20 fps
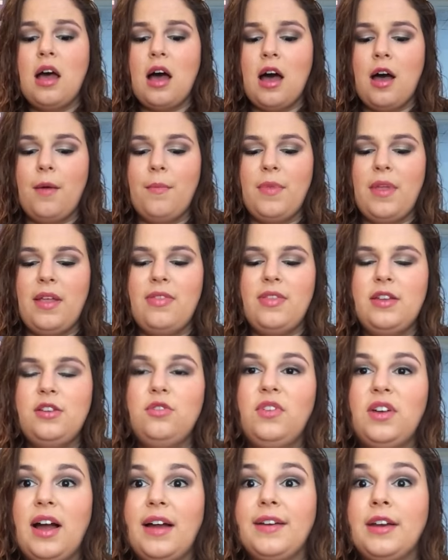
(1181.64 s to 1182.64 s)
And then
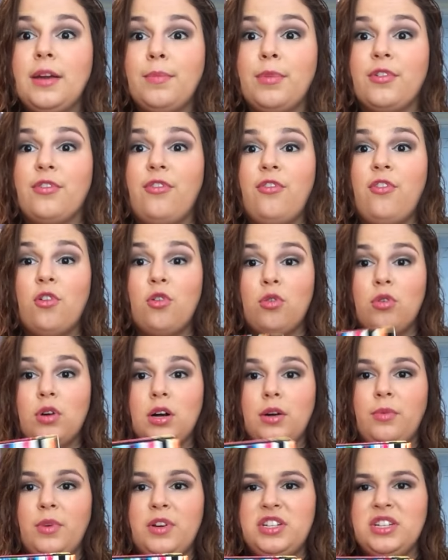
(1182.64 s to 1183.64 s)
you've got number
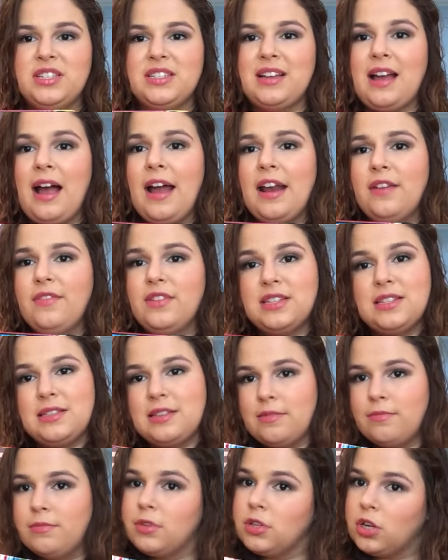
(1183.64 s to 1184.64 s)
four, which is kind of a
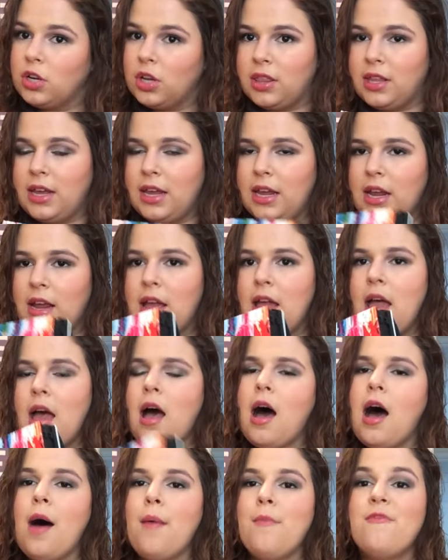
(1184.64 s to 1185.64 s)
similar thing.
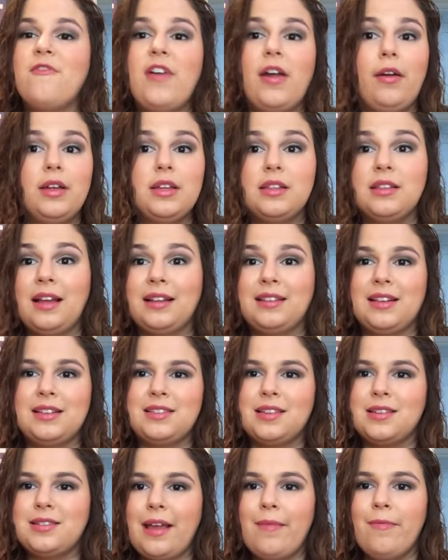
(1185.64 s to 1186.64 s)
It's
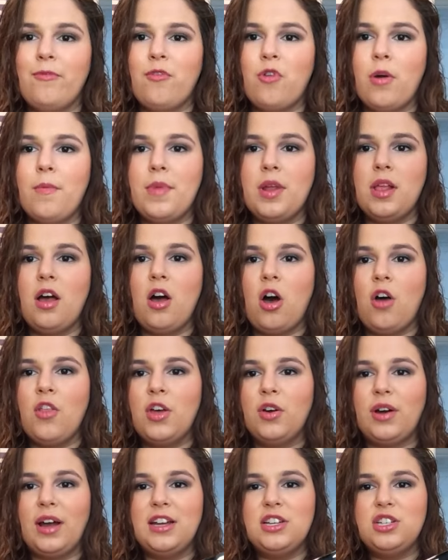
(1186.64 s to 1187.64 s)
the same formula,
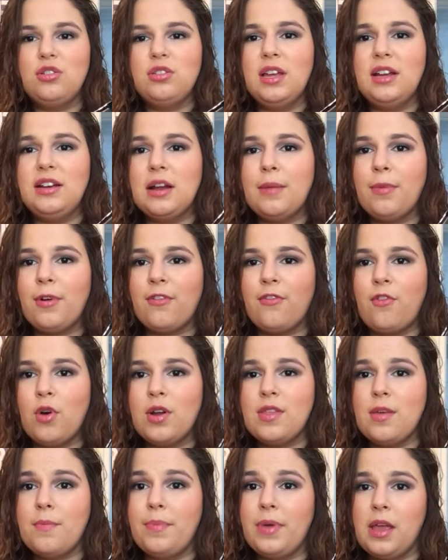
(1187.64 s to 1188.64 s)
although I do think number
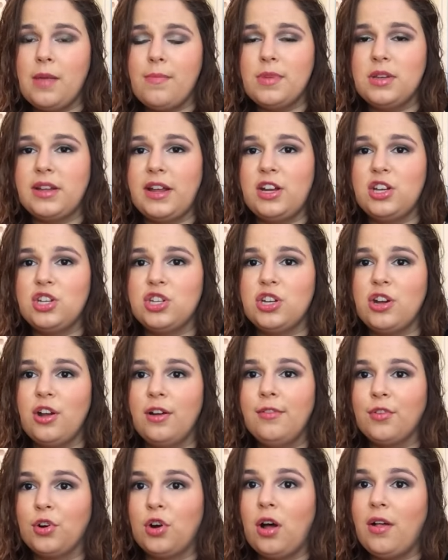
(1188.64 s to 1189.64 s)
four, the pigmentation
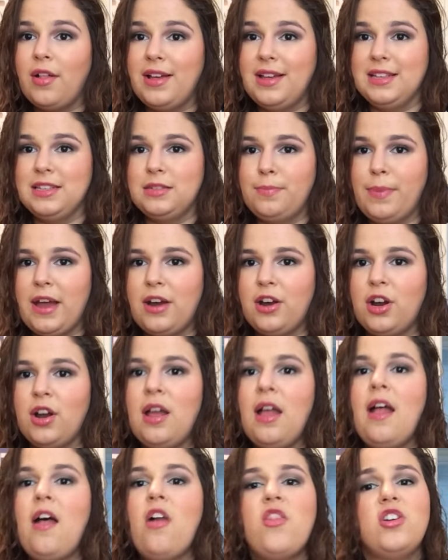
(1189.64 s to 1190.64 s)
overall is better.
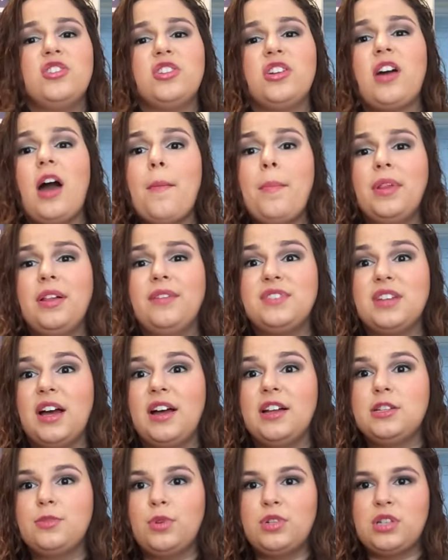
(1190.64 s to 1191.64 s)
There's a couple of
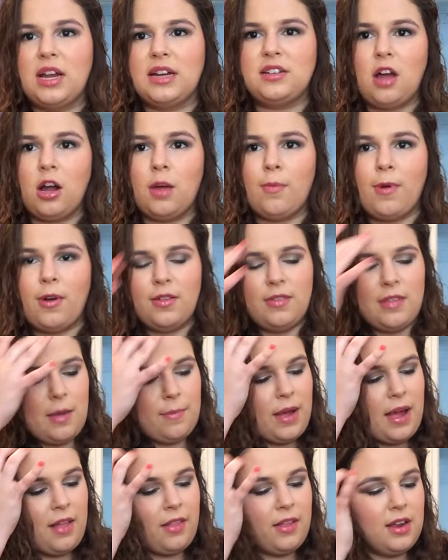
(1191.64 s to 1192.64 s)
duds, which I talk about in
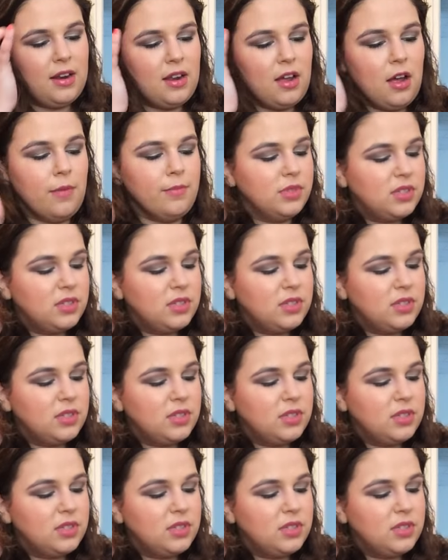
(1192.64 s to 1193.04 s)
that palette,